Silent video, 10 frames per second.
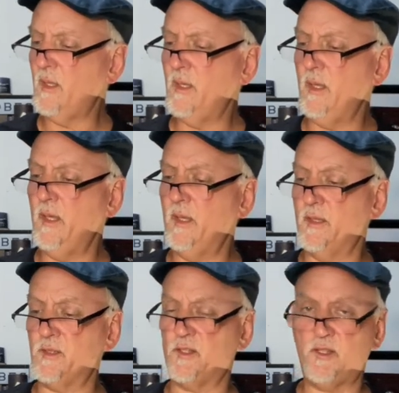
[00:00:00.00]
and
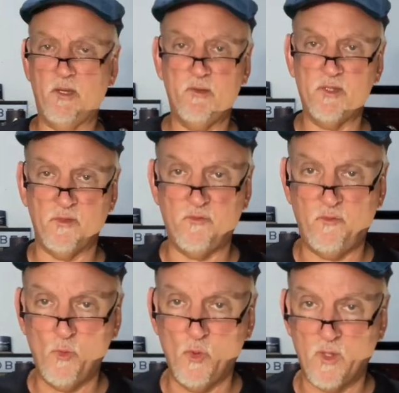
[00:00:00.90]
it's a series of
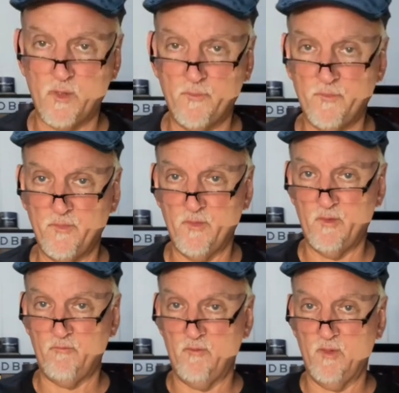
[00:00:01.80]
four
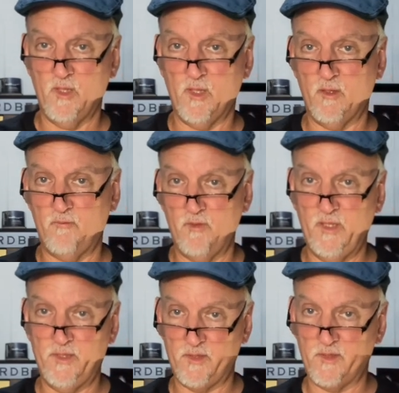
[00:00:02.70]
uh,
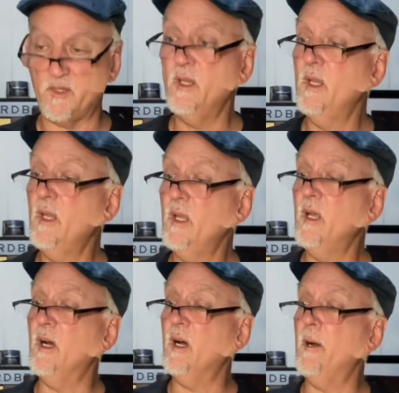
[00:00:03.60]
releases.
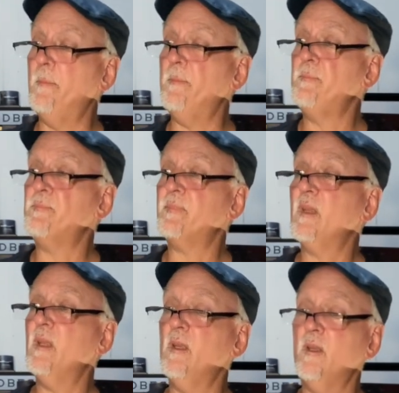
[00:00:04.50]
Um,
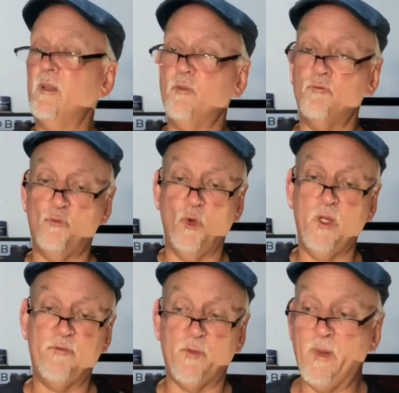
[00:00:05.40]

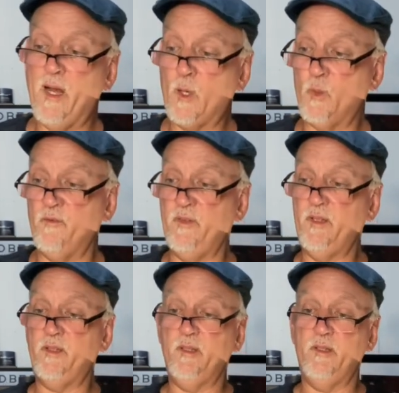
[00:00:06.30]
Roy from
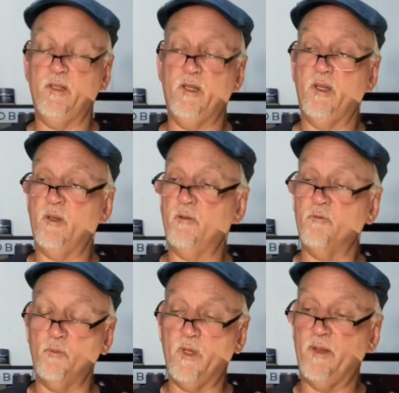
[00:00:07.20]
Aqvavitae uh,
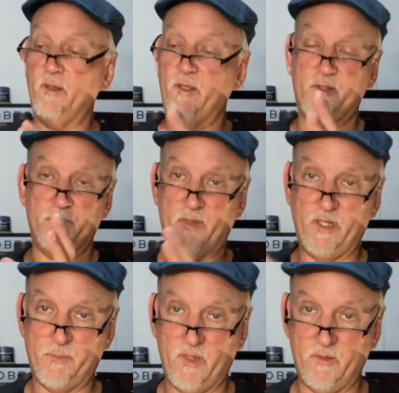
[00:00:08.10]
has,
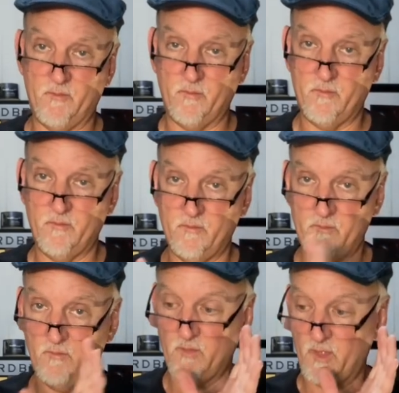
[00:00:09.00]
has been
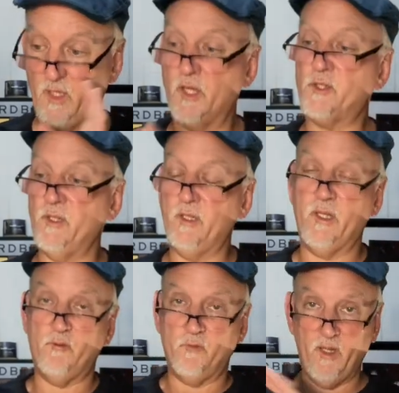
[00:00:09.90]
gushing
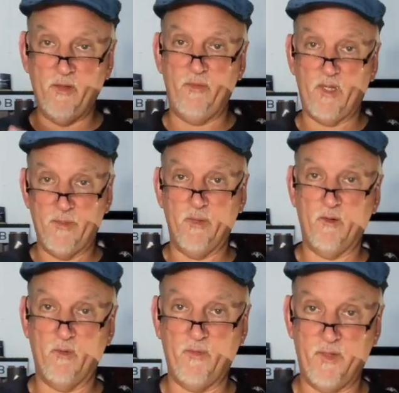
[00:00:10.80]
and raving
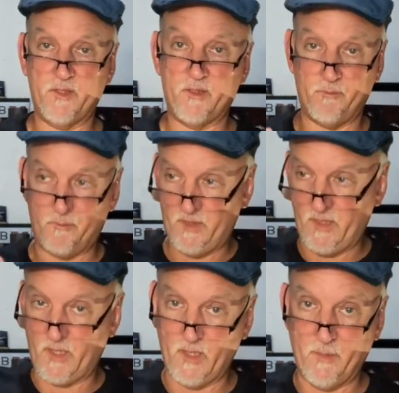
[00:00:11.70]
about this
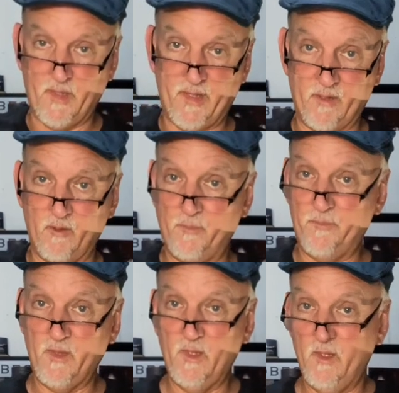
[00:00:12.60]
particular bottle
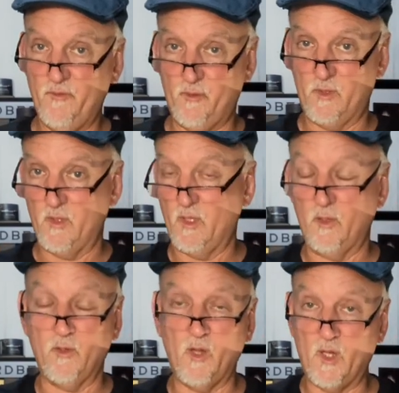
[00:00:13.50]
for a
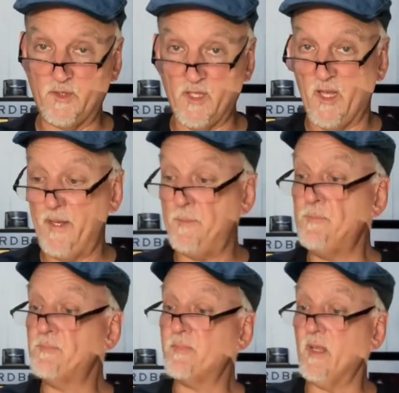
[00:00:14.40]
long time,
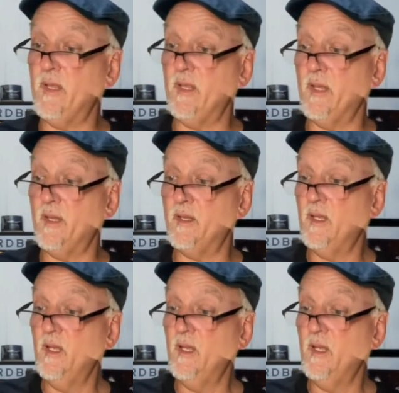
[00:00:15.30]
and